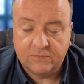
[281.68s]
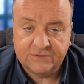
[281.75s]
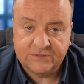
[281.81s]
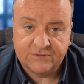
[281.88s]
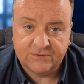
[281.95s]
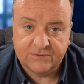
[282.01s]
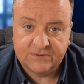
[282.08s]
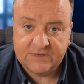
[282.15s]

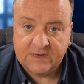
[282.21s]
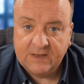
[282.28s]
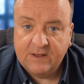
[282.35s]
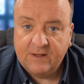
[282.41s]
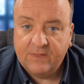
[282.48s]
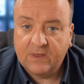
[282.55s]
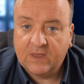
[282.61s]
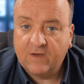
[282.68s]
tools
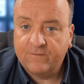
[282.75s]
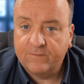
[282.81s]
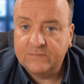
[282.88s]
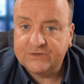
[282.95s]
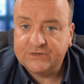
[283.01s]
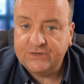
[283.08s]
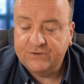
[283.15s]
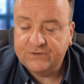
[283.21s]
that
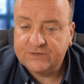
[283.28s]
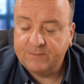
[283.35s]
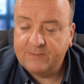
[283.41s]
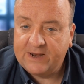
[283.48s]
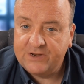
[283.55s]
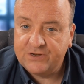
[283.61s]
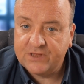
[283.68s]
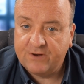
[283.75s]
governments use to
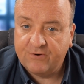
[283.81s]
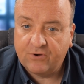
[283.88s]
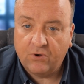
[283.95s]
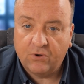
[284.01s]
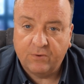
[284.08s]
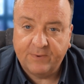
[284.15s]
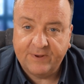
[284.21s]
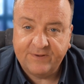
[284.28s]
manage their
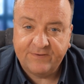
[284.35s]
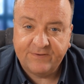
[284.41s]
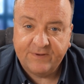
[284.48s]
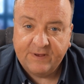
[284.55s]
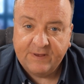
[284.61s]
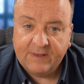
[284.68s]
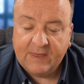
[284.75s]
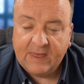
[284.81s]
economies.
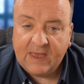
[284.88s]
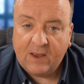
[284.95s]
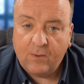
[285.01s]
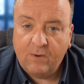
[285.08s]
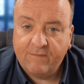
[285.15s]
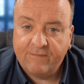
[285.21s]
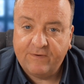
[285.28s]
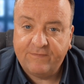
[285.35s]

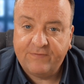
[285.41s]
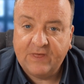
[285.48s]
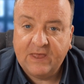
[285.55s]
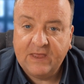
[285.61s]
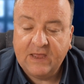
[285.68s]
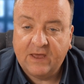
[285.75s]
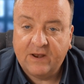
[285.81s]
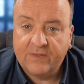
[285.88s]
However, if
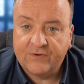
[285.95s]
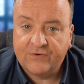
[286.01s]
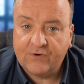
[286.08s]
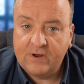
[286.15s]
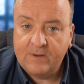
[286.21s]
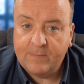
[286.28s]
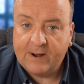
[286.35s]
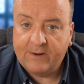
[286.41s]
they and other
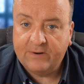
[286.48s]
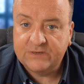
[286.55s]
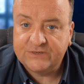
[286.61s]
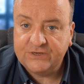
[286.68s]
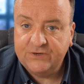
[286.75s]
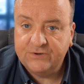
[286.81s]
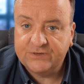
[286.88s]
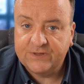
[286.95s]
trade barriers are
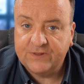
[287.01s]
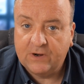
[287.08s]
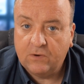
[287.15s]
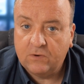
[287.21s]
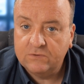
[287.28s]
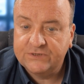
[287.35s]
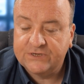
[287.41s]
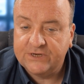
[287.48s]
used in the
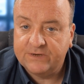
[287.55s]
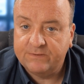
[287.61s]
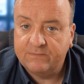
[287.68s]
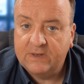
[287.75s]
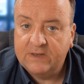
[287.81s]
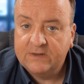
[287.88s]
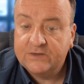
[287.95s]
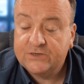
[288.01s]
long term
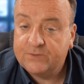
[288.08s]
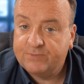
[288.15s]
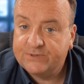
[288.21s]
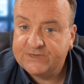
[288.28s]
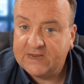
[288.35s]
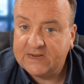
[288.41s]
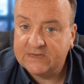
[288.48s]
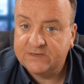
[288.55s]
to
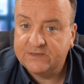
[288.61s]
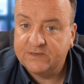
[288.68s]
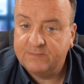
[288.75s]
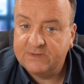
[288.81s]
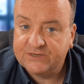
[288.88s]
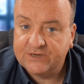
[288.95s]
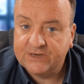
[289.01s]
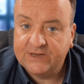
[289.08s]
protect
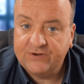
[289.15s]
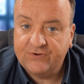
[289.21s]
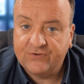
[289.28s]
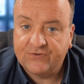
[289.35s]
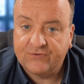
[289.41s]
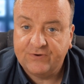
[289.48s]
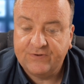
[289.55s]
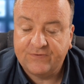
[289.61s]
domestic
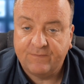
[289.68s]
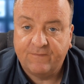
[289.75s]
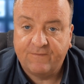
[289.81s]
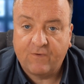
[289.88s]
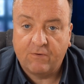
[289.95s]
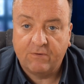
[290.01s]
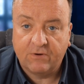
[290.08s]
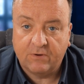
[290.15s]
industries from
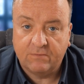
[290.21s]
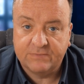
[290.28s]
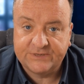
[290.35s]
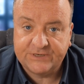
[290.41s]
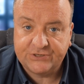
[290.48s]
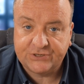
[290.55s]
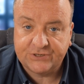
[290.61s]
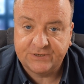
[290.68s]
foreign
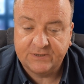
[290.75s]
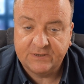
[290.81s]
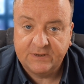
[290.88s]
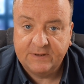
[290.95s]
competition,